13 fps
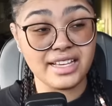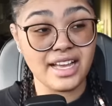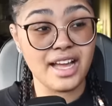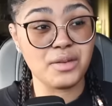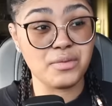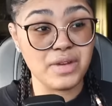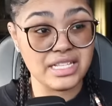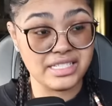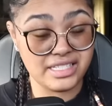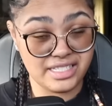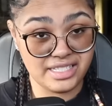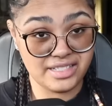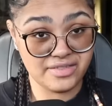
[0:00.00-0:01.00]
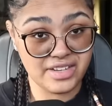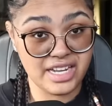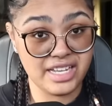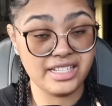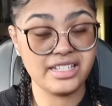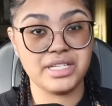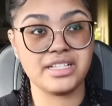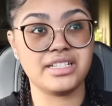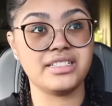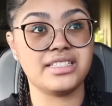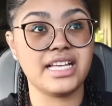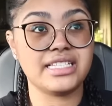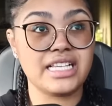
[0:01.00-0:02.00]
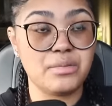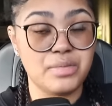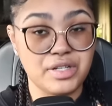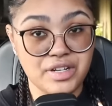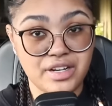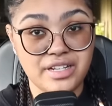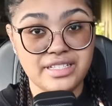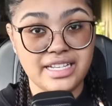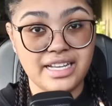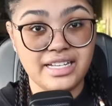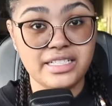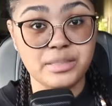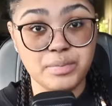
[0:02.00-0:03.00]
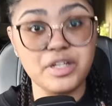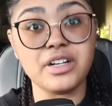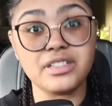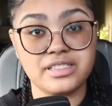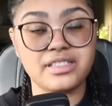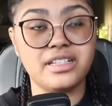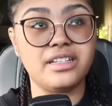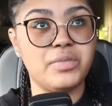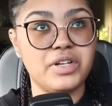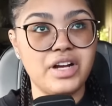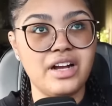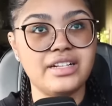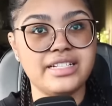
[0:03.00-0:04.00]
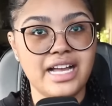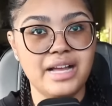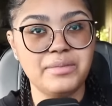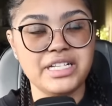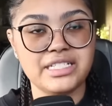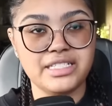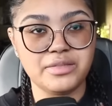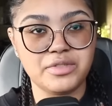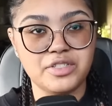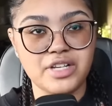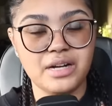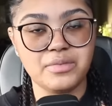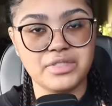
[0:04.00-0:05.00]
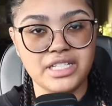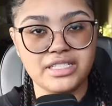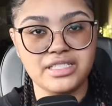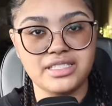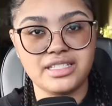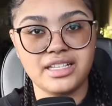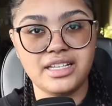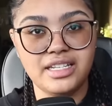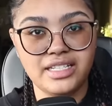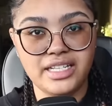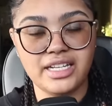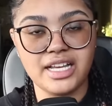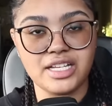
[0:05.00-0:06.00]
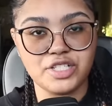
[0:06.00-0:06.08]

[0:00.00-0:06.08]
got arrested, right? Because that's how Bernard died. It's Bernard's son. Bernard died because he was trying to protect his son, and then he got